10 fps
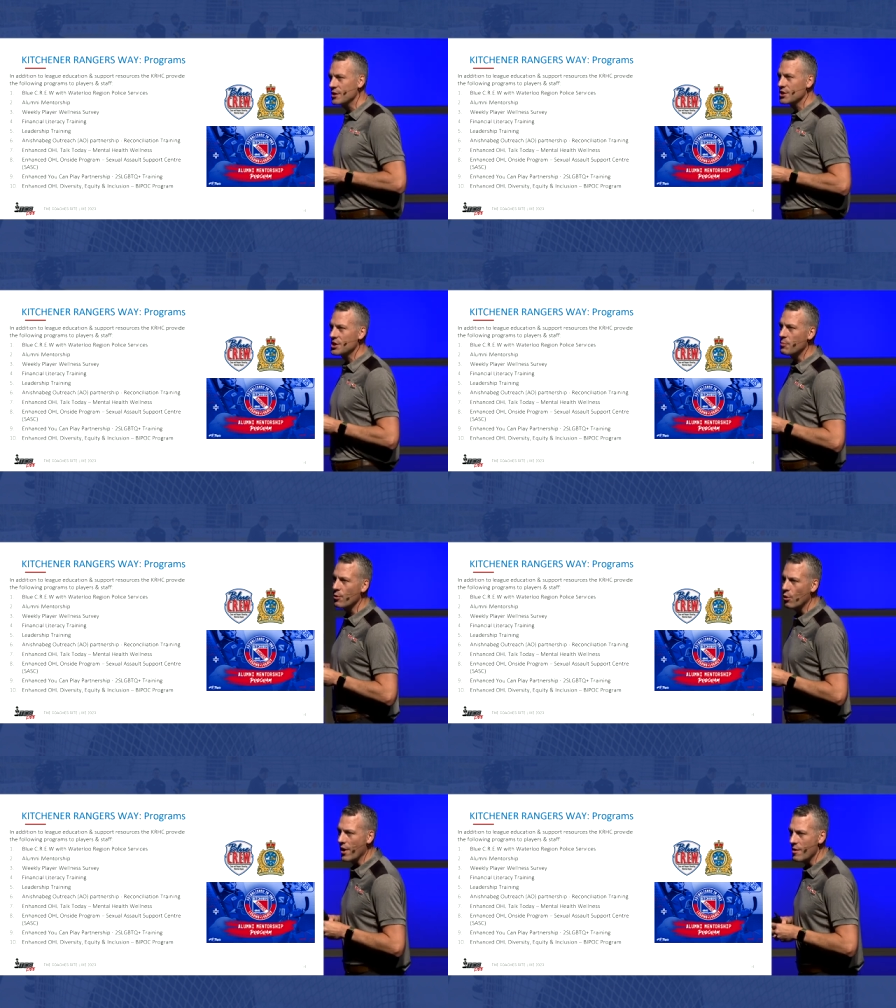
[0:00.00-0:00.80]
mentorship
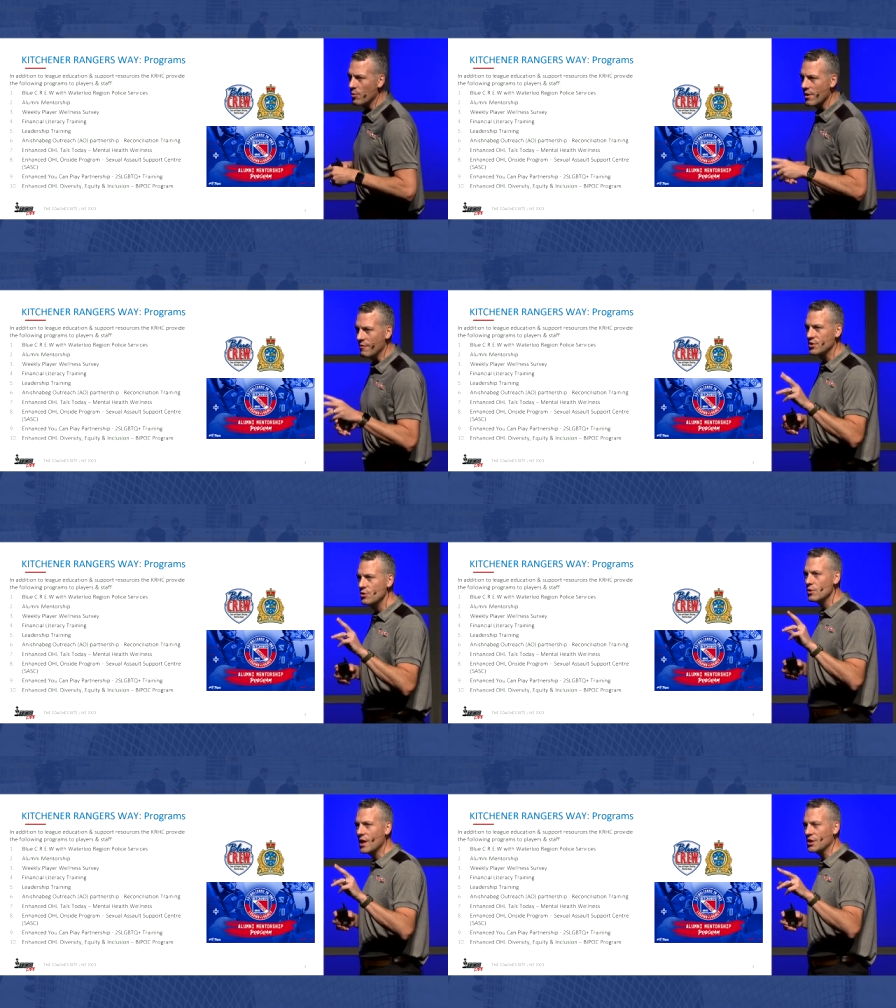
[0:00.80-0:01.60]
program where we have
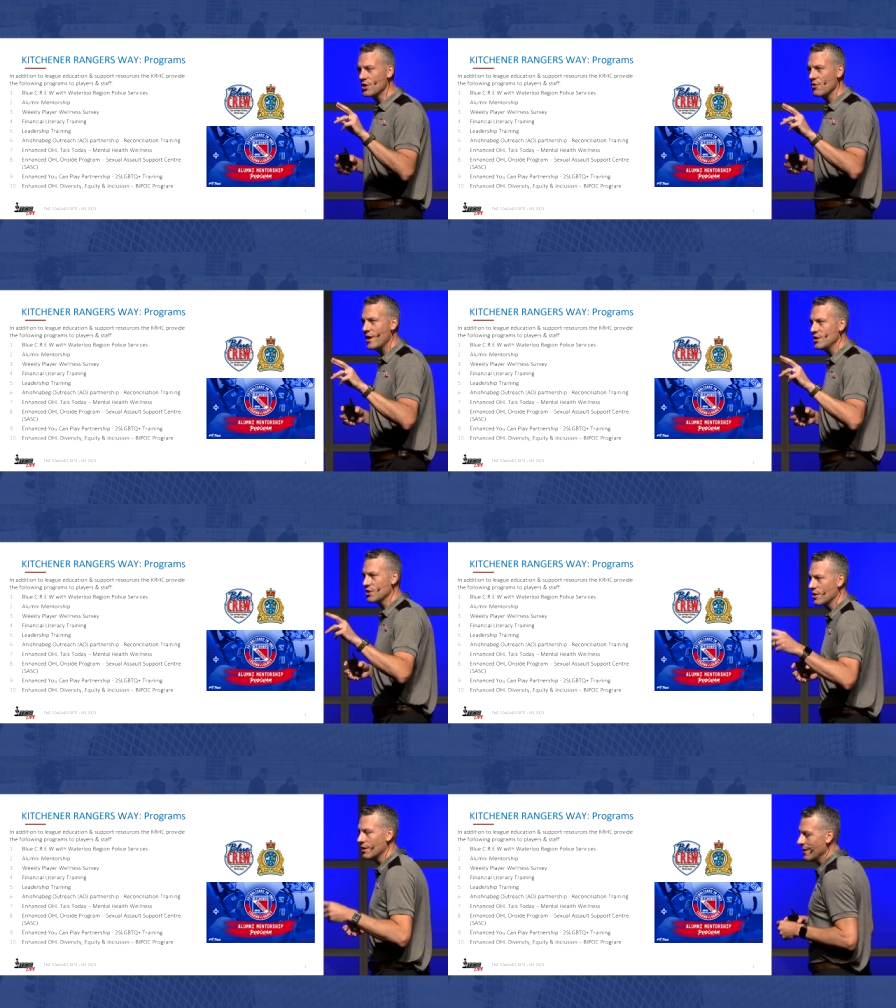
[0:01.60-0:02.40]
two Kitchener
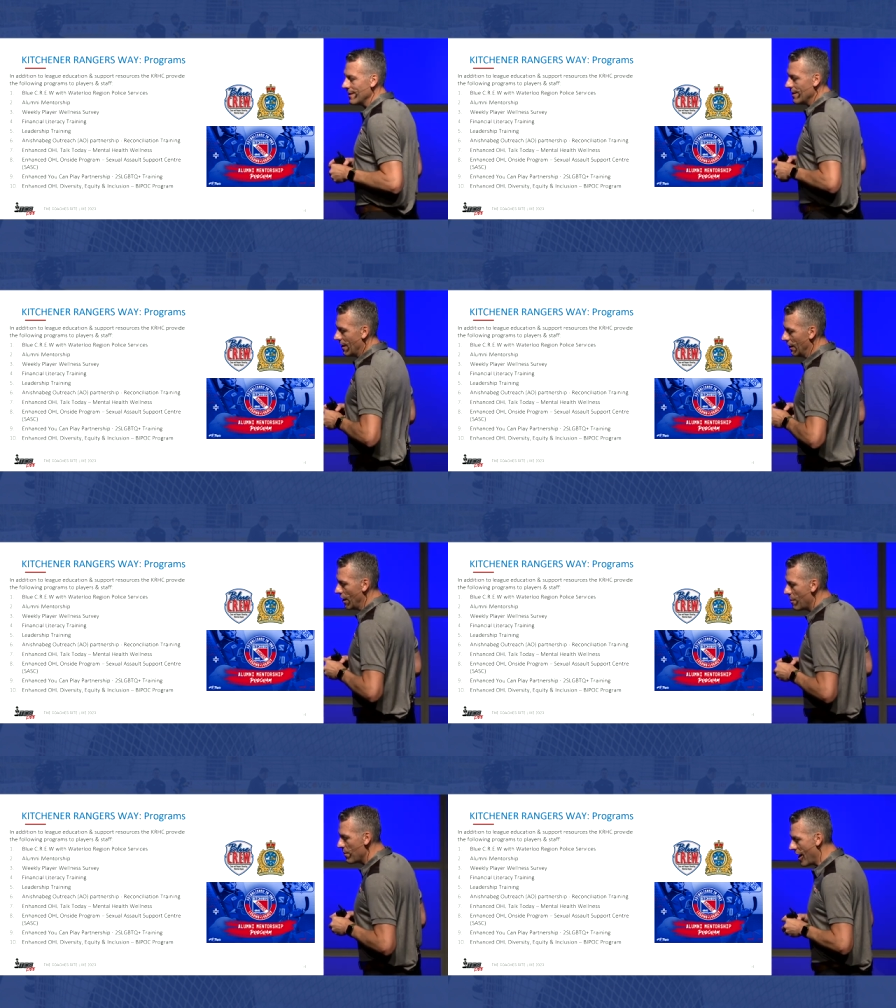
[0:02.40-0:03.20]
Ranger
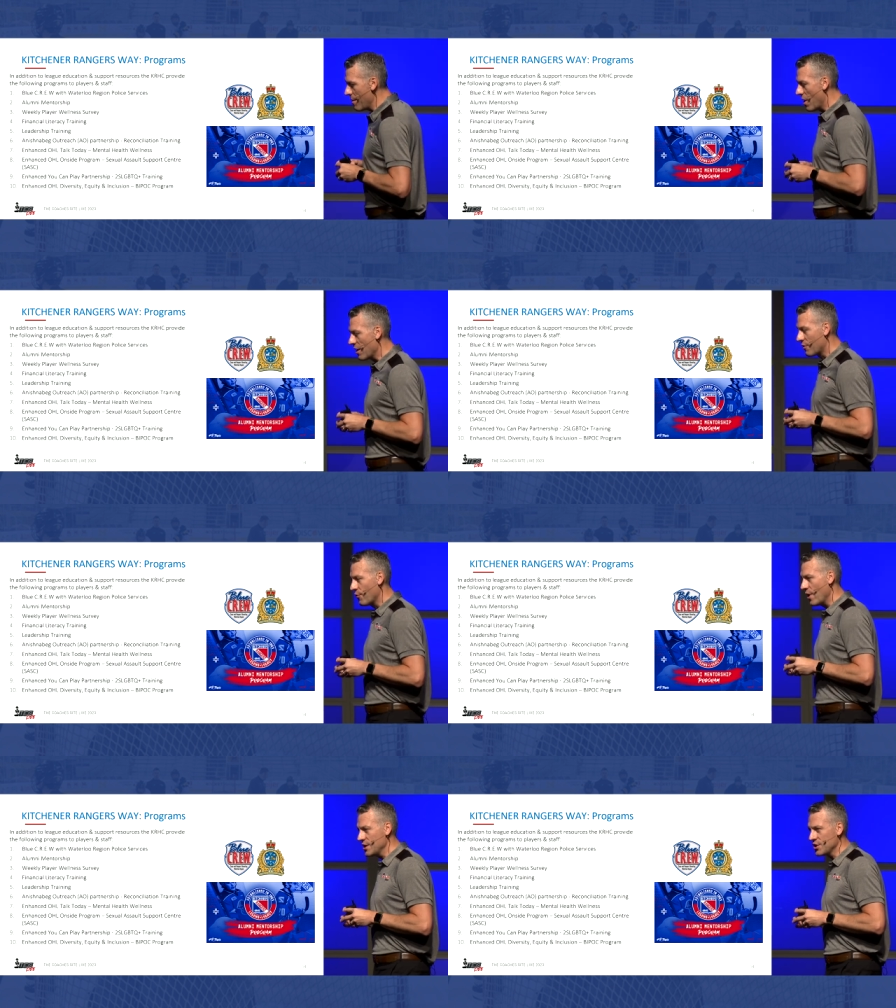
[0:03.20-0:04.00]
alumni, Mark
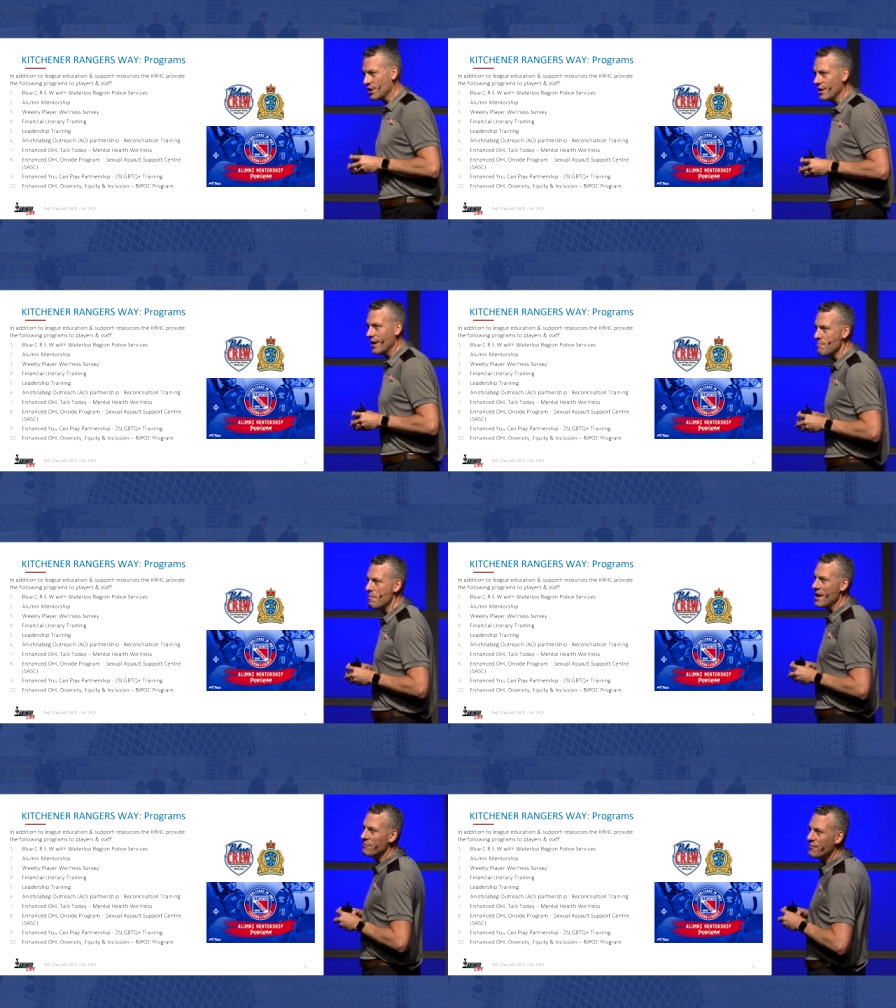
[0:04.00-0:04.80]
Fraser
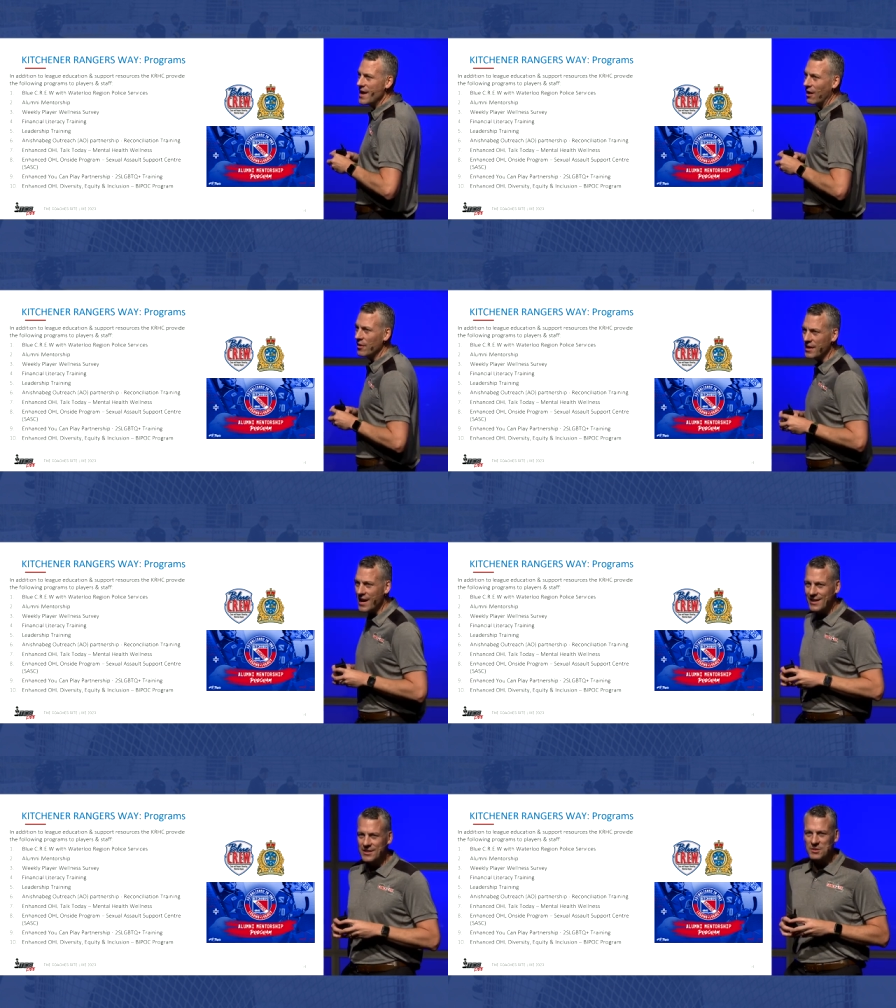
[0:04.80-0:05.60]
and Ben Finelli,
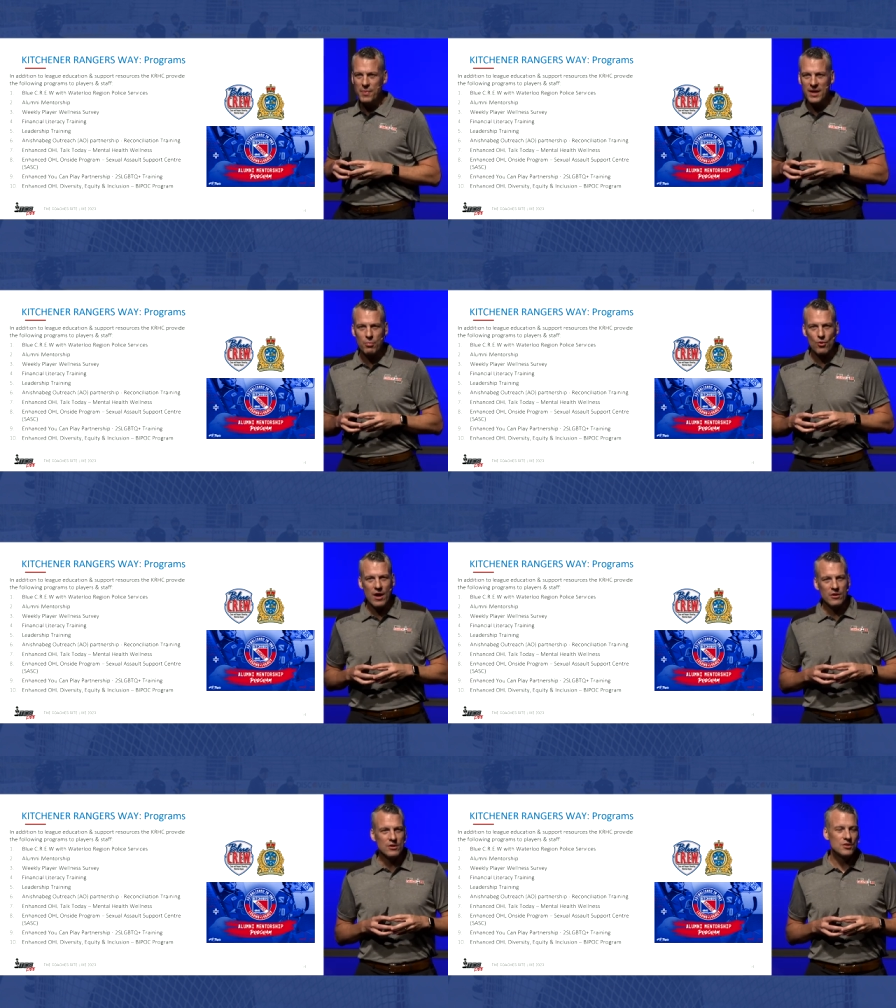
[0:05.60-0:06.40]
that act as big
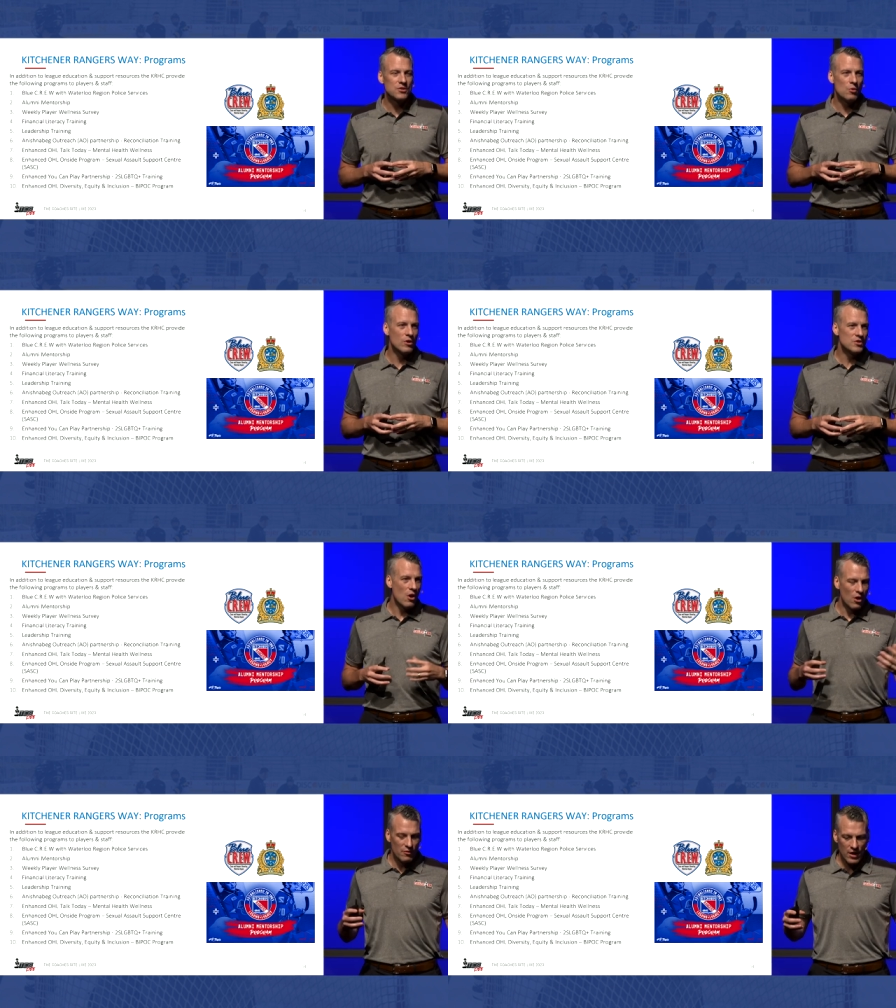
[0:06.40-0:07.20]
brothers towards
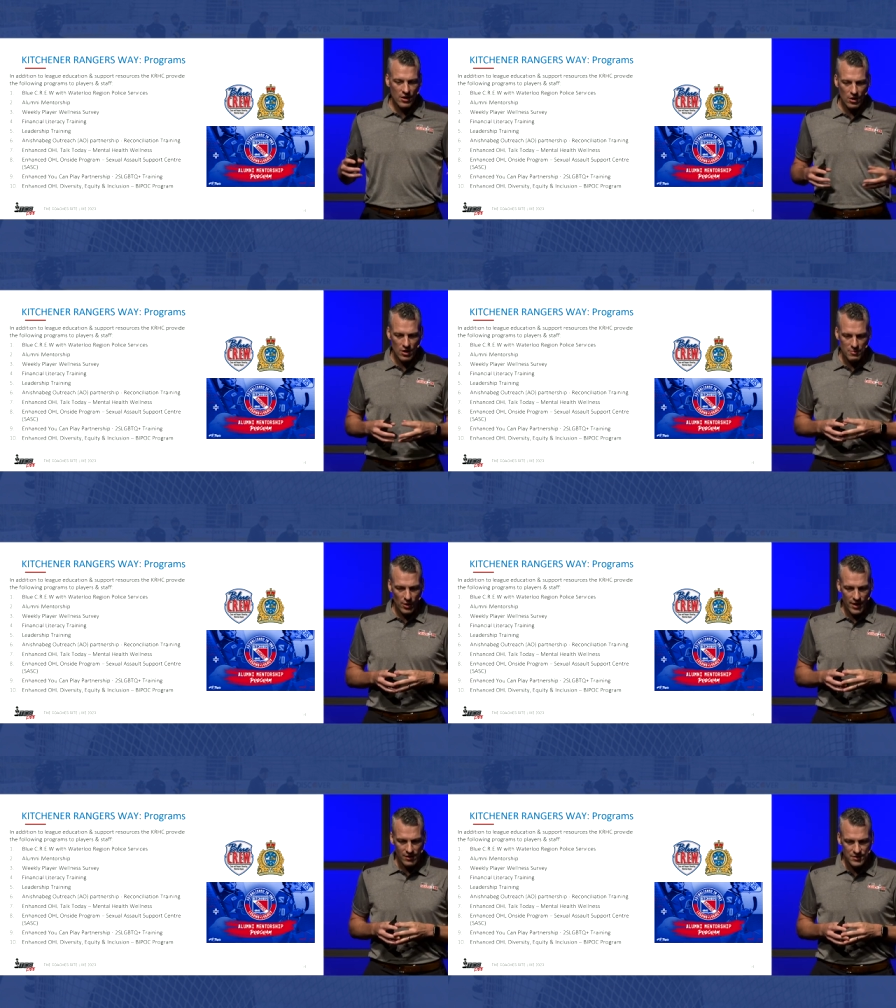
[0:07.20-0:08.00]
all of our current
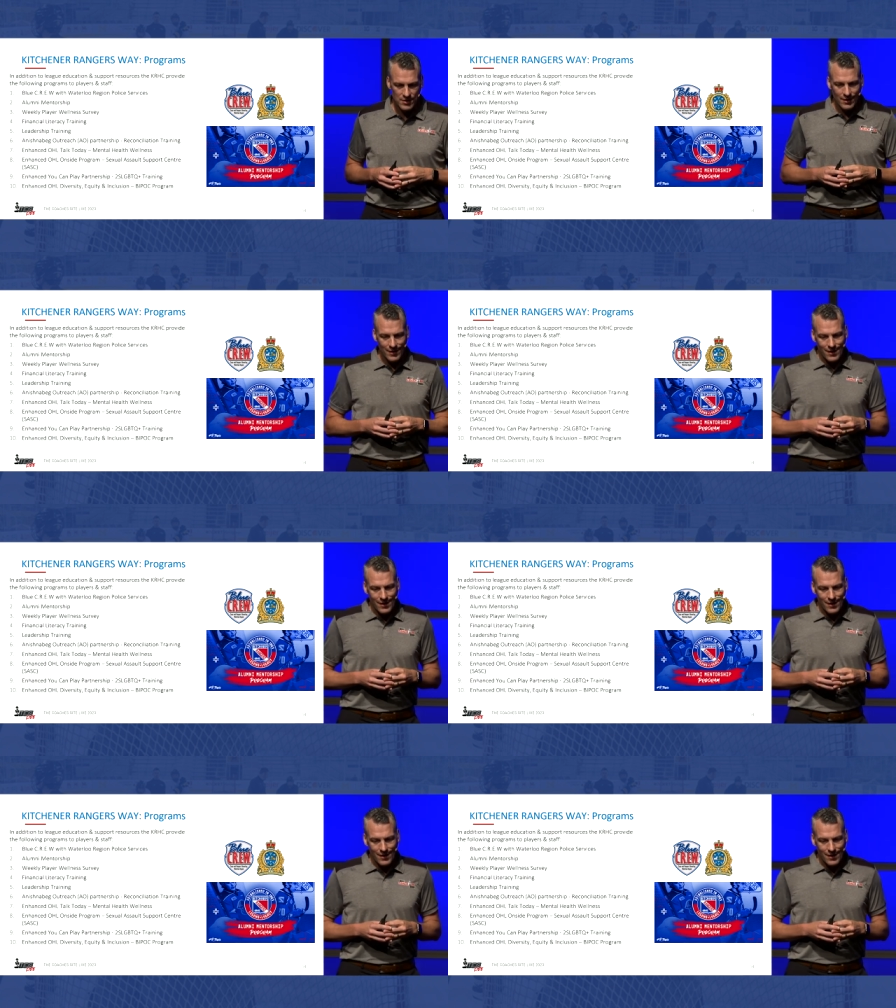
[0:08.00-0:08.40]
players.